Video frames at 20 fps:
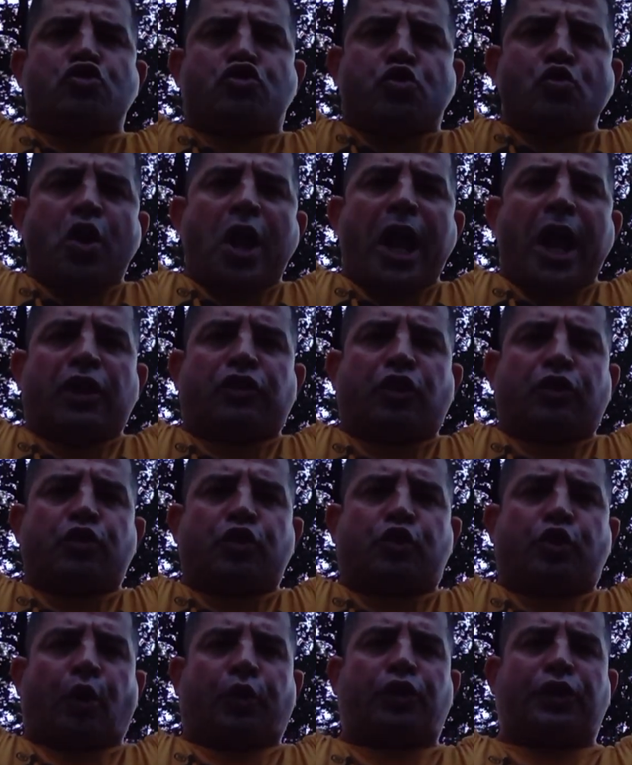two hands on your
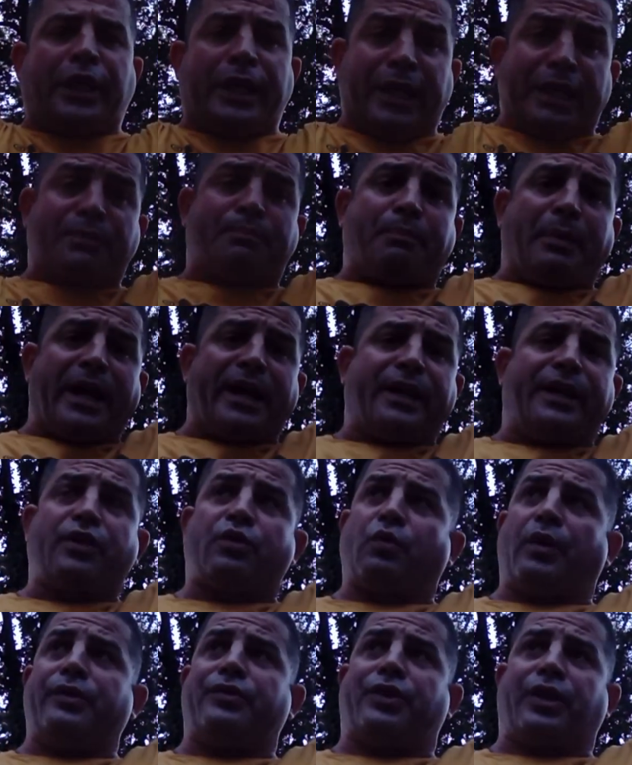shoulder. And he's big. He's
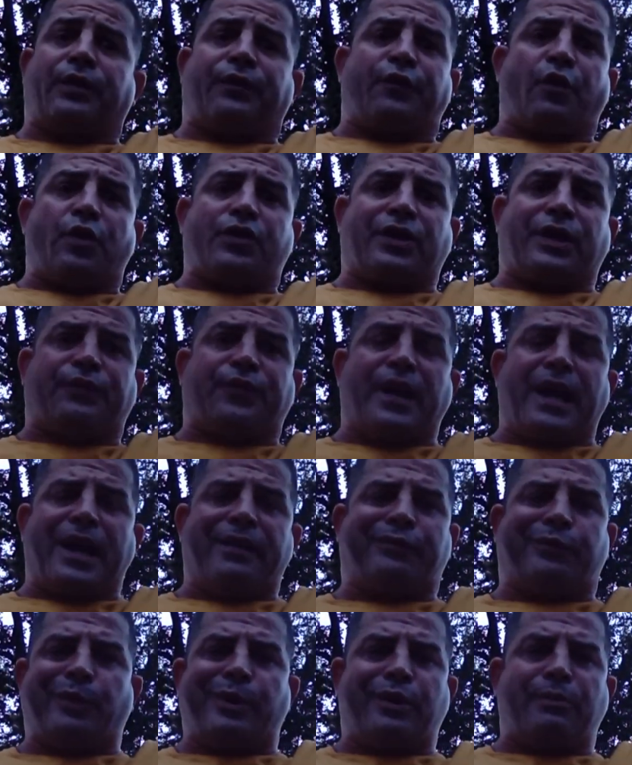what, 6'4",
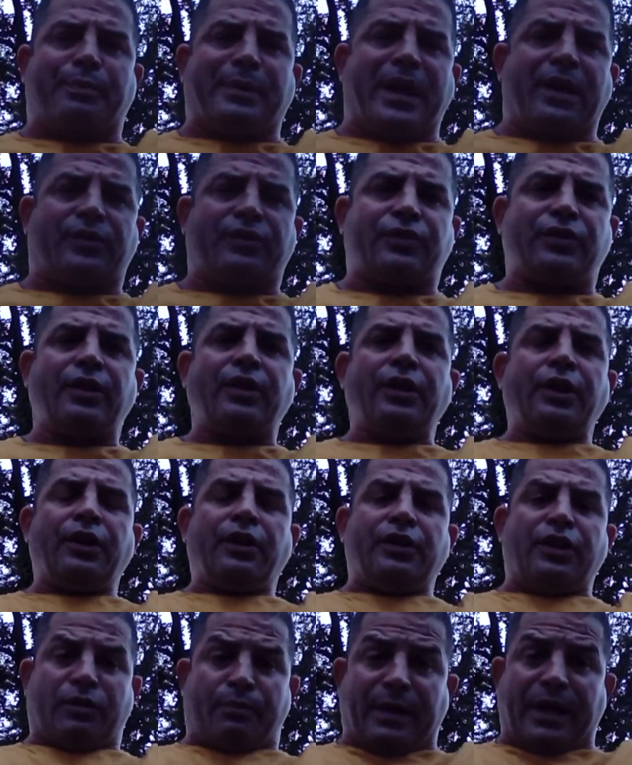6'5", 300 pounds?
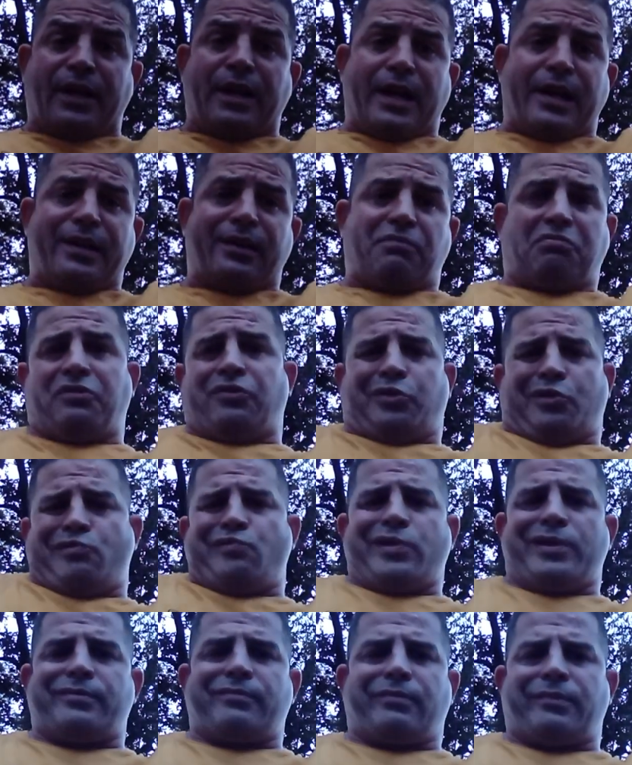He's a big guy. So
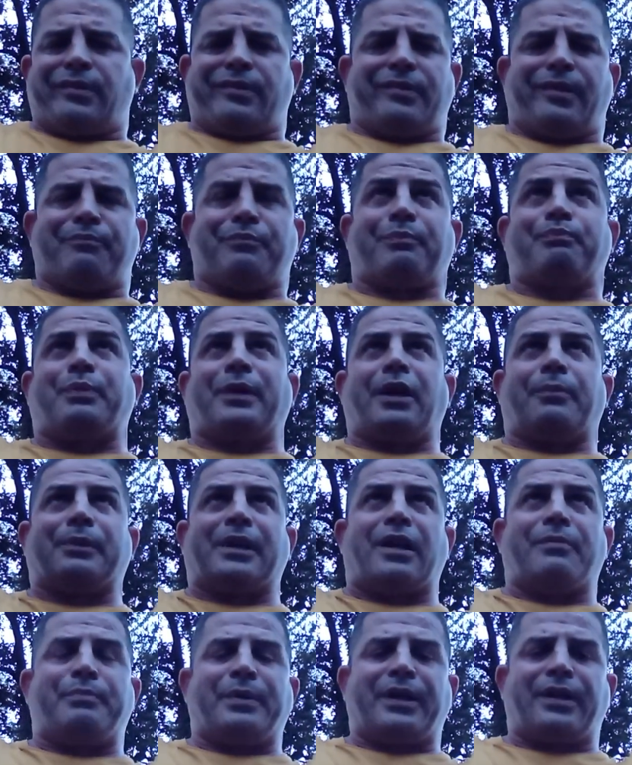what? I've beat up a lot
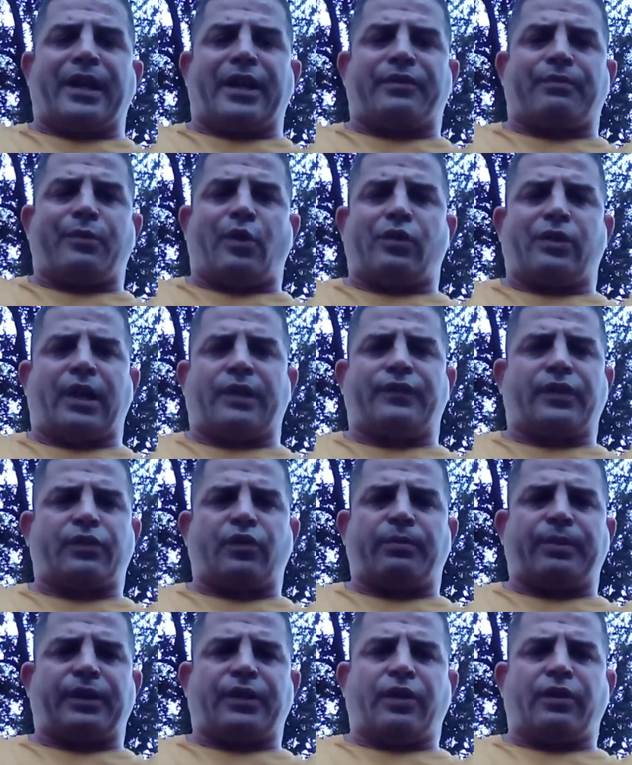of big guys my whole life. There's no
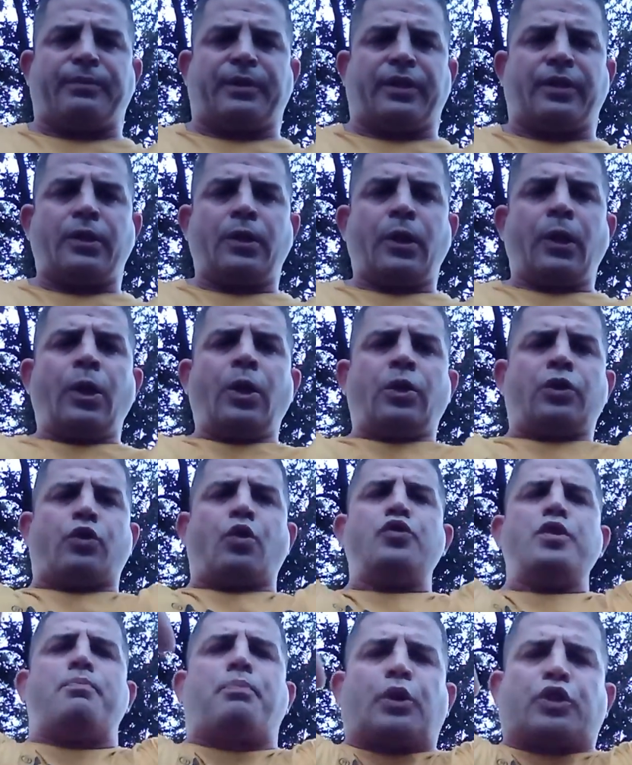big deal to me. So
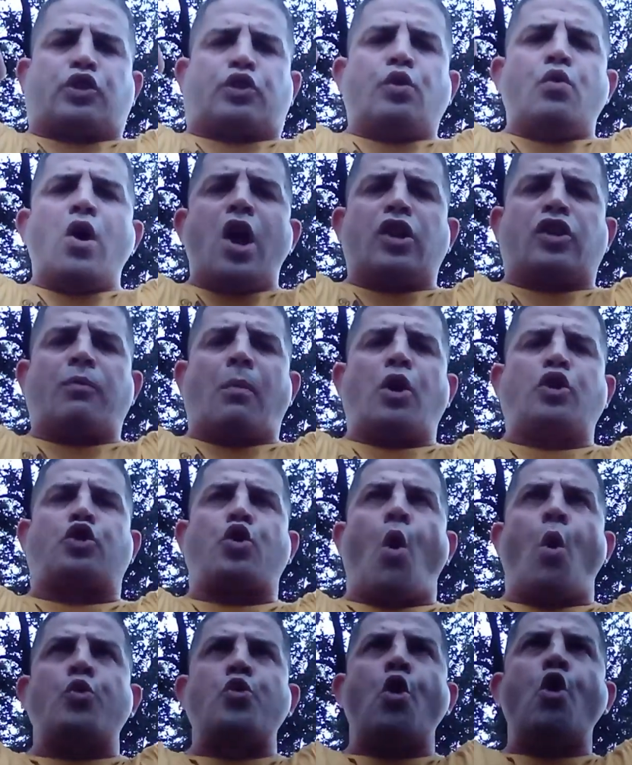he puts two hands on my
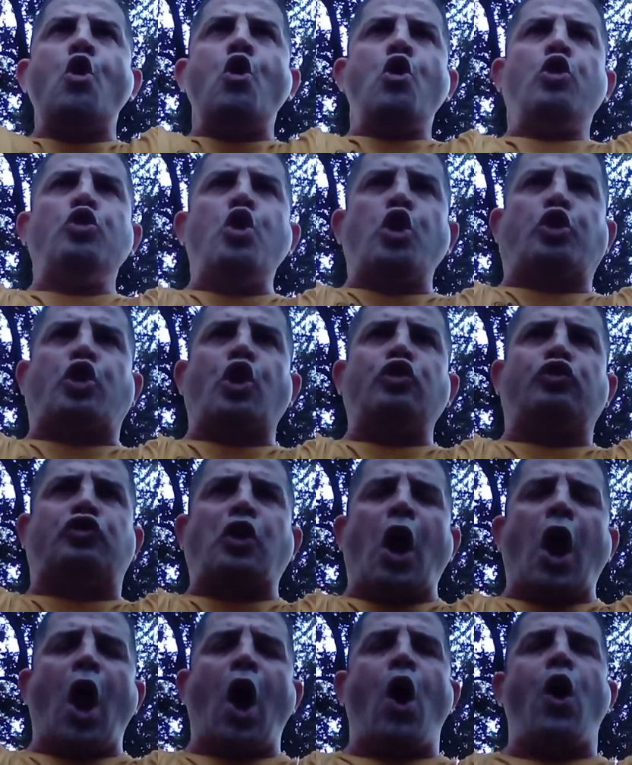shoulder. Listen,
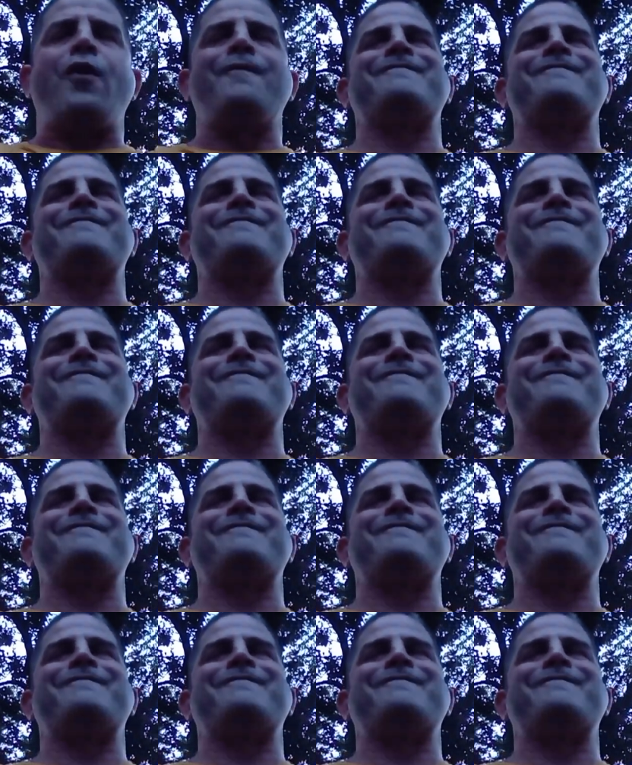Dale.